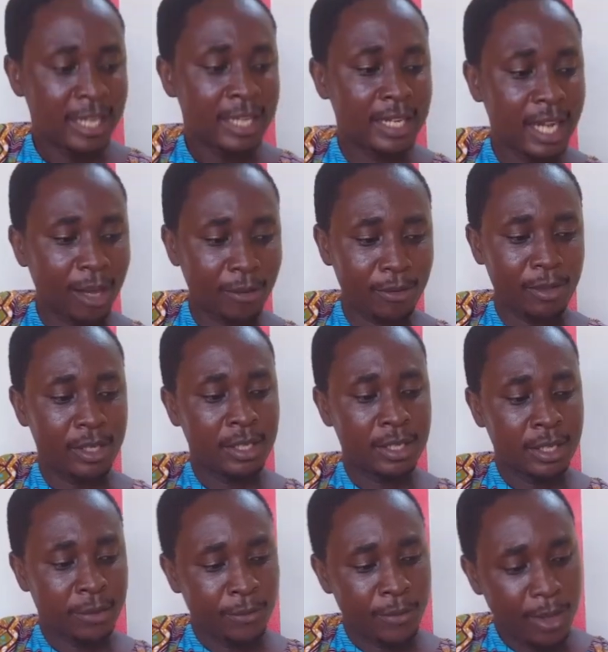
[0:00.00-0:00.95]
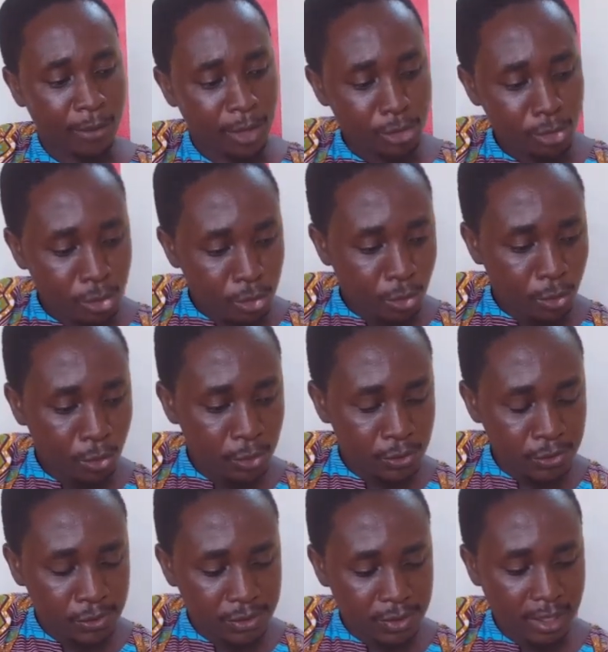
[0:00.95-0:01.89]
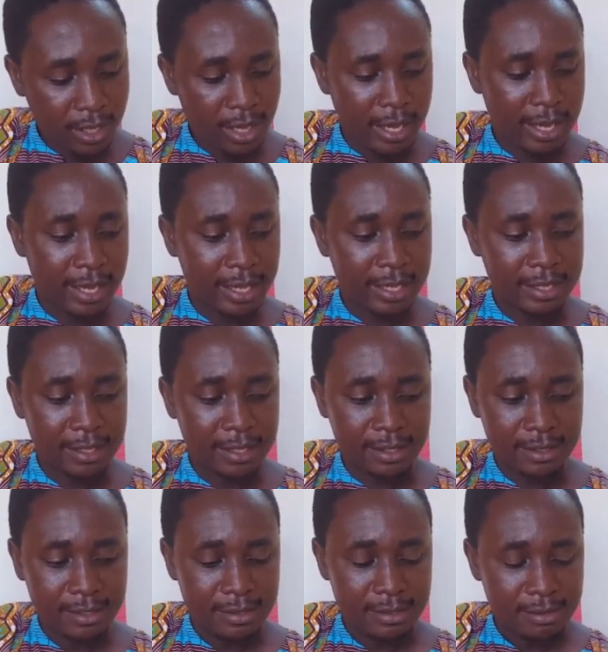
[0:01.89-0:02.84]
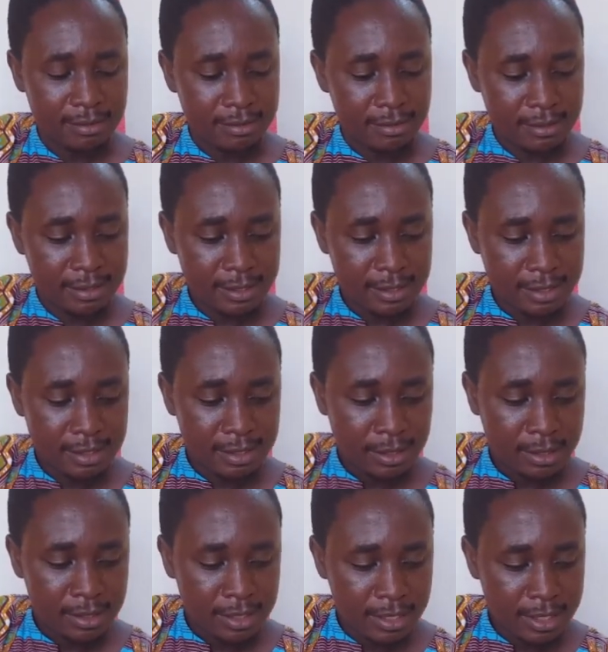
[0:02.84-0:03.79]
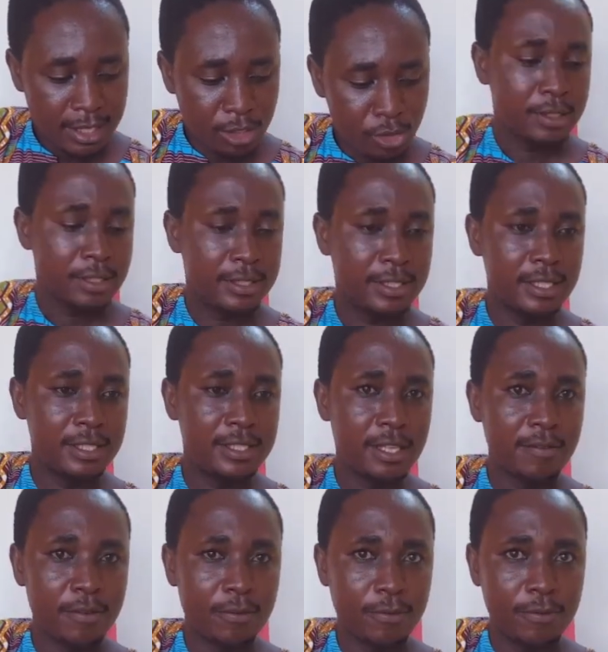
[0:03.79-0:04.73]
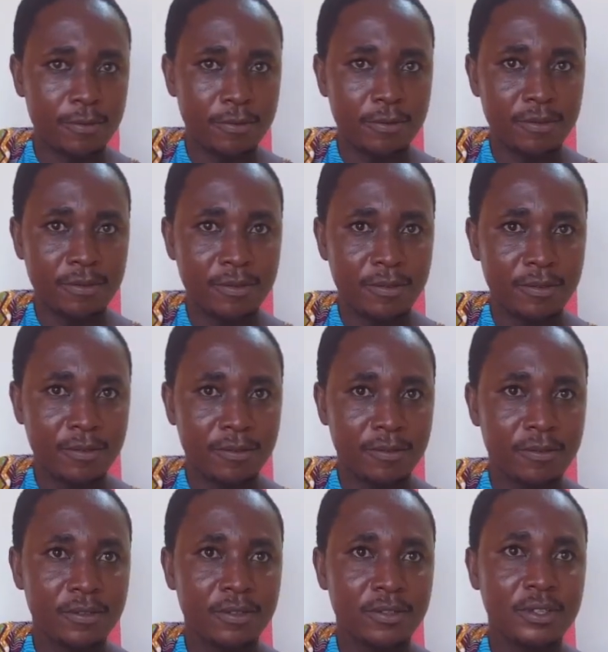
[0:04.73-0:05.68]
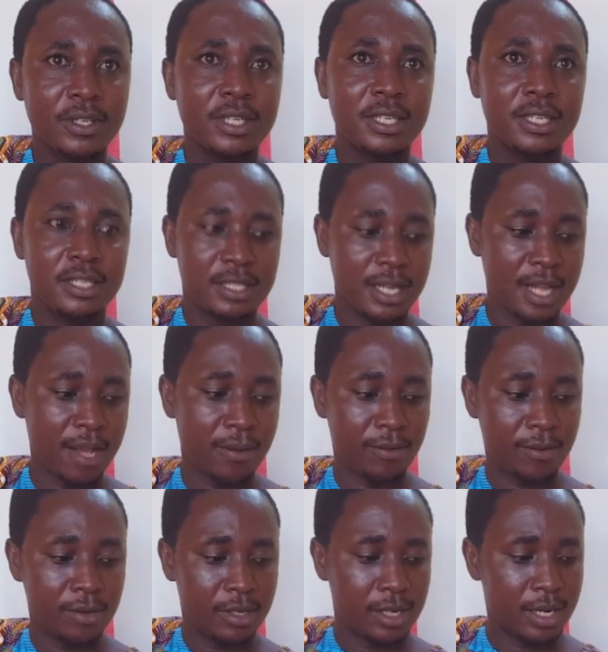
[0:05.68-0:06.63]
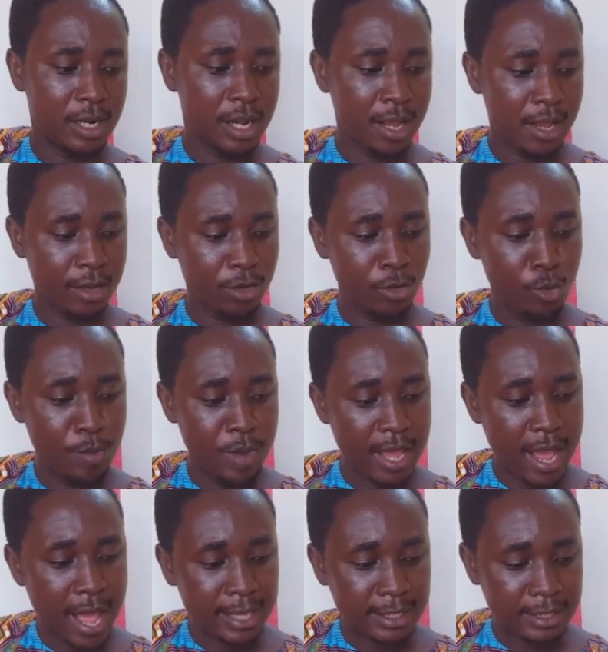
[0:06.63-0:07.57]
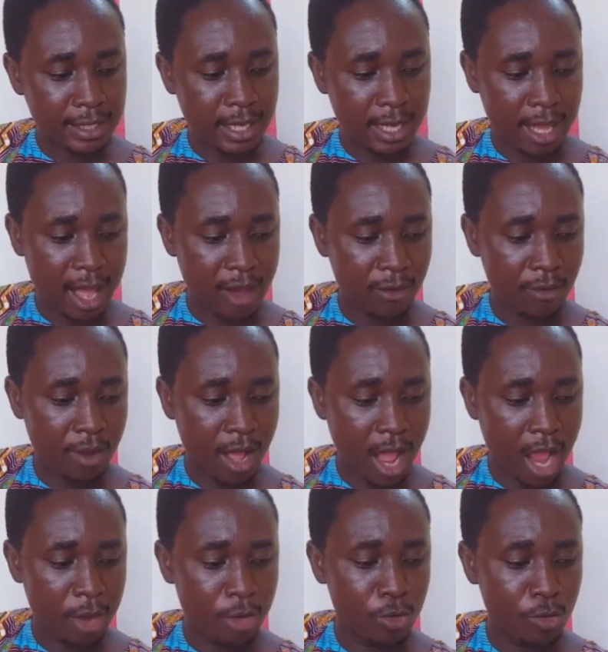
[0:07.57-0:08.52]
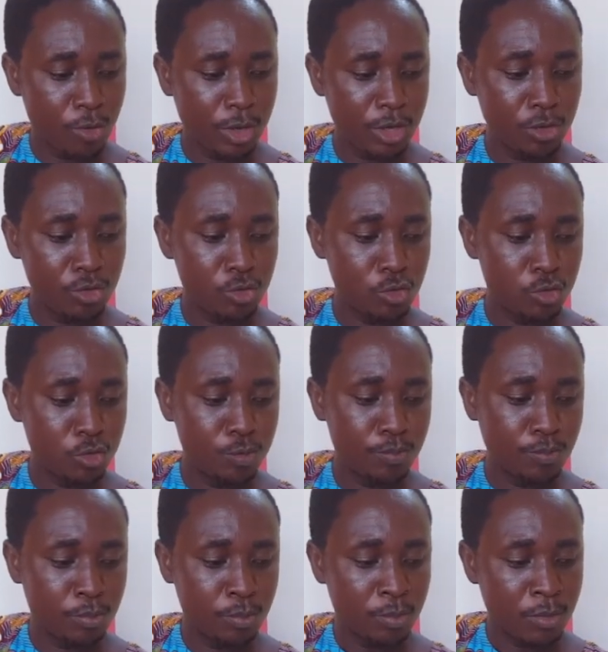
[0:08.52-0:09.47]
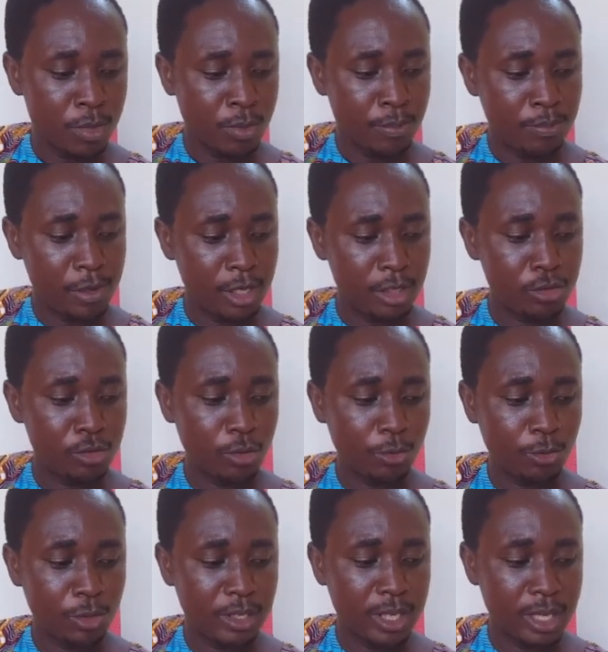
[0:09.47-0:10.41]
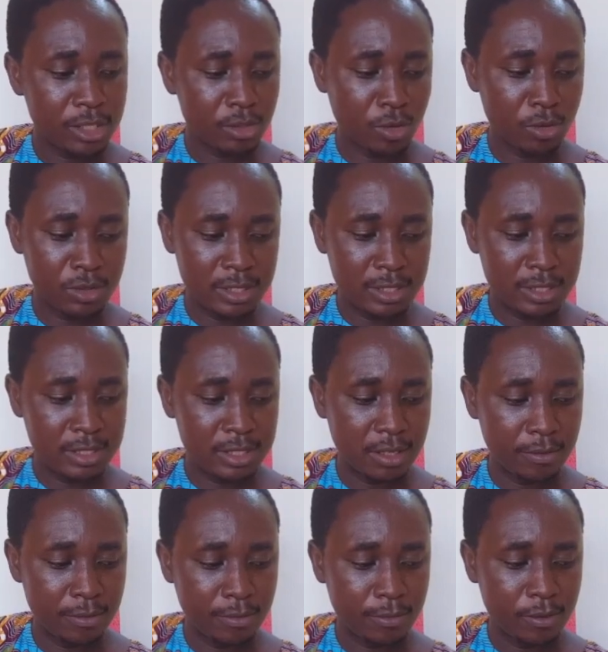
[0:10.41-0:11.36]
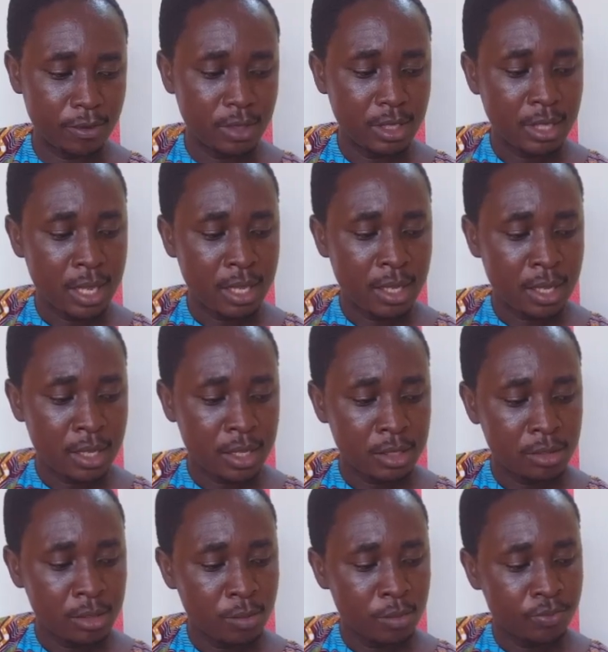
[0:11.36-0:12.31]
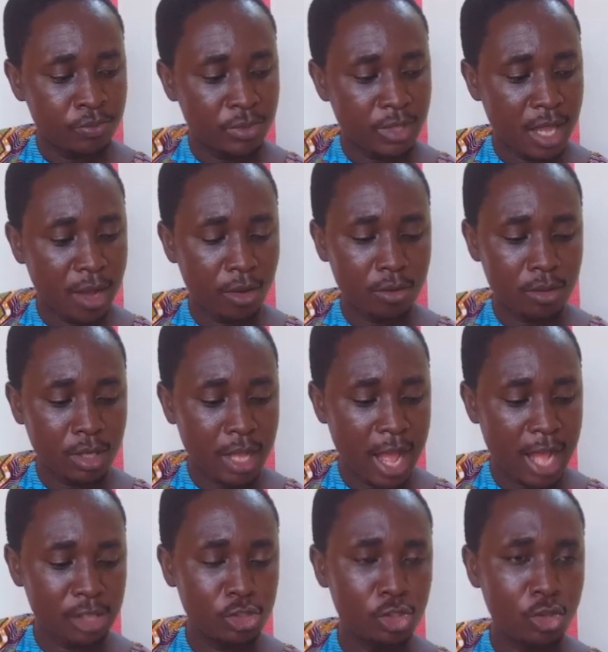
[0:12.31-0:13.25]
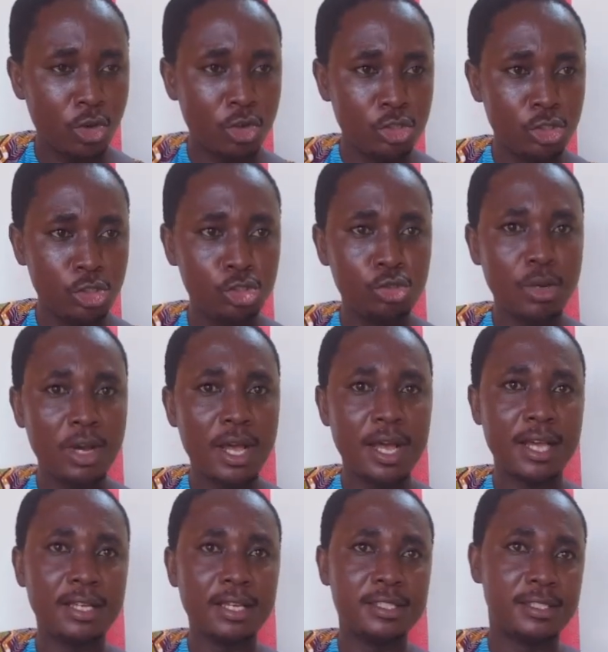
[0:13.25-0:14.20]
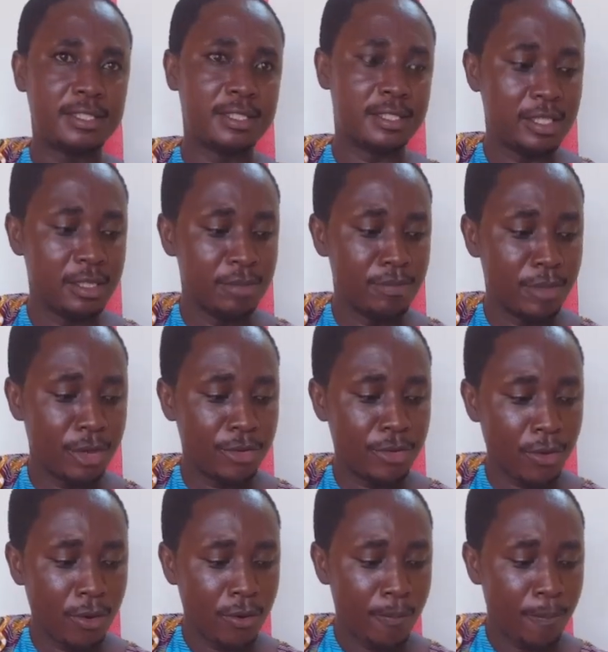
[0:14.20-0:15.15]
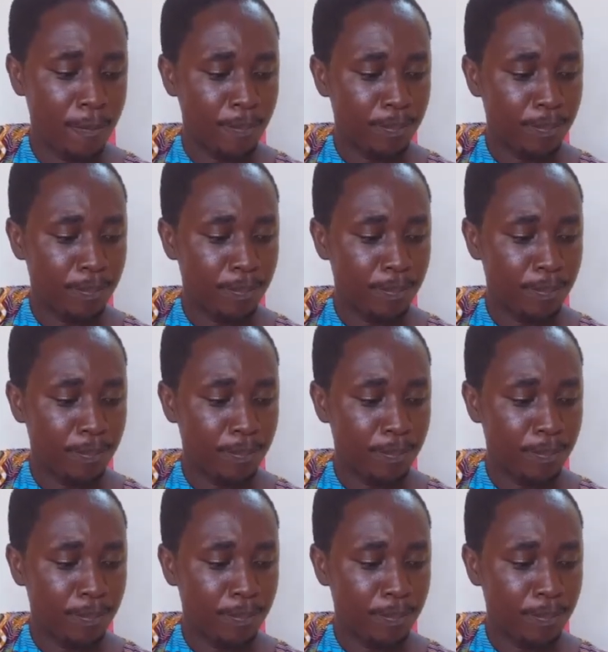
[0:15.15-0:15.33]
Now we are going to use this C7. Now you may ask, how are you going to place your fingers on C7? Now at your usual C major,